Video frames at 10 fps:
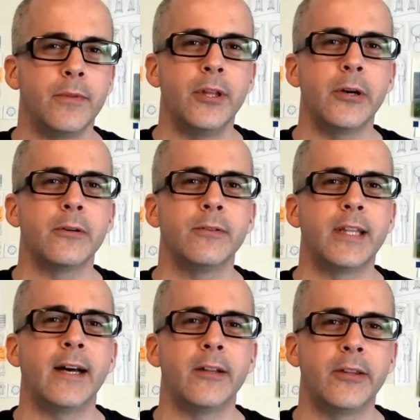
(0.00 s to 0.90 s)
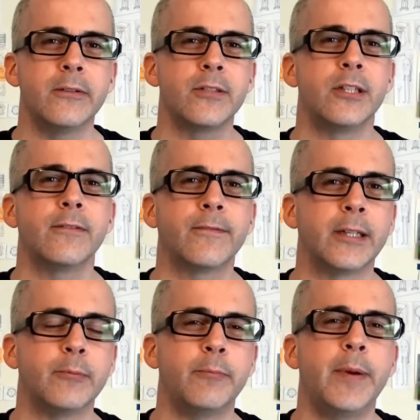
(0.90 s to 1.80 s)
those
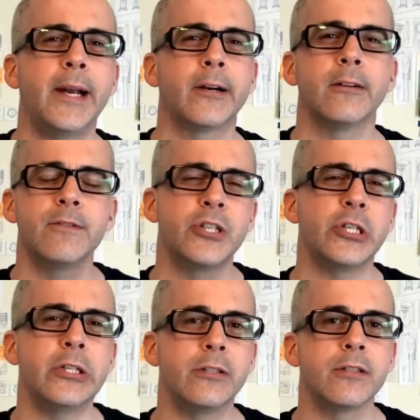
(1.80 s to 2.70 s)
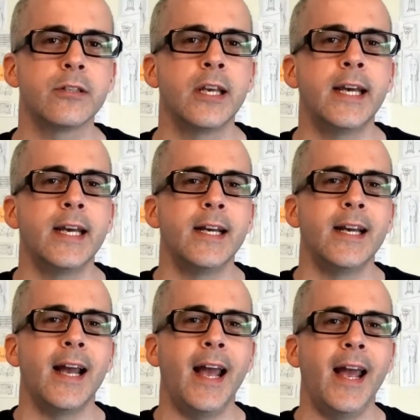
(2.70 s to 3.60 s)
different pair of shoes.
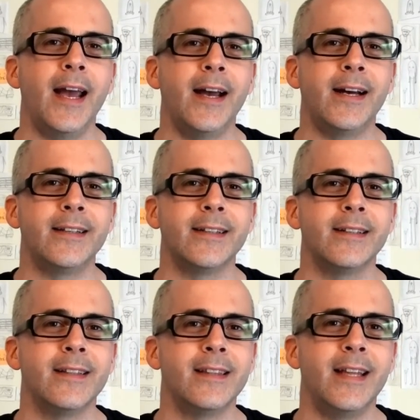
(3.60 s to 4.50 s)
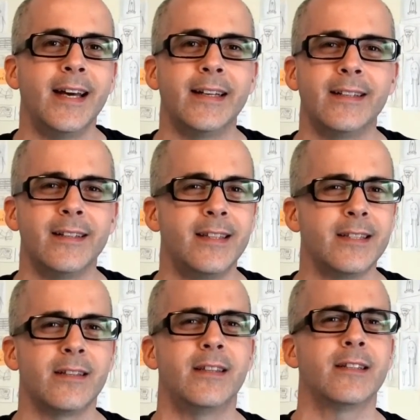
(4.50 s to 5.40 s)
And that
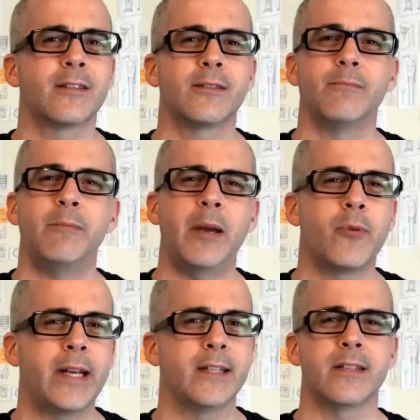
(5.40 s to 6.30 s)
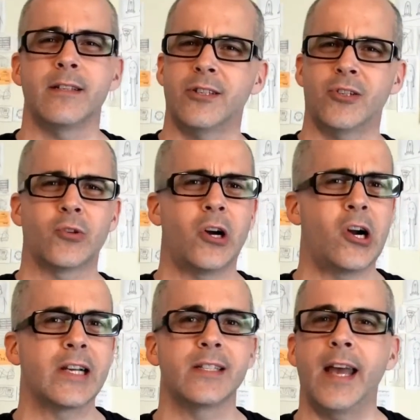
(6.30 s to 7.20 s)
this memory is as
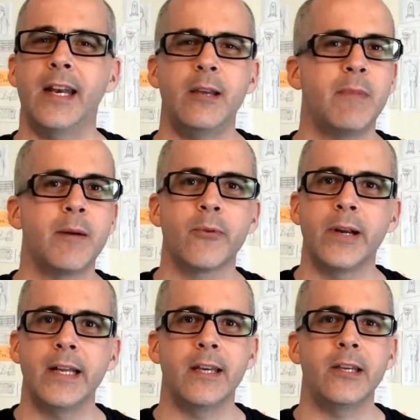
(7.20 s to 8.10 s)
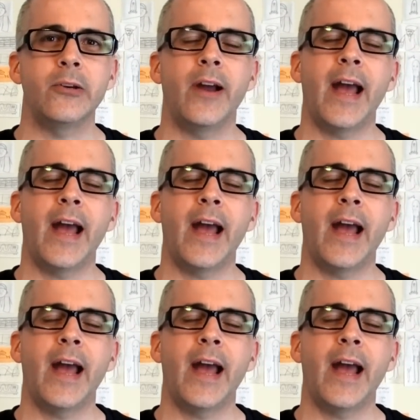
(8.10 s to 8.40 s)
strong as any memory that you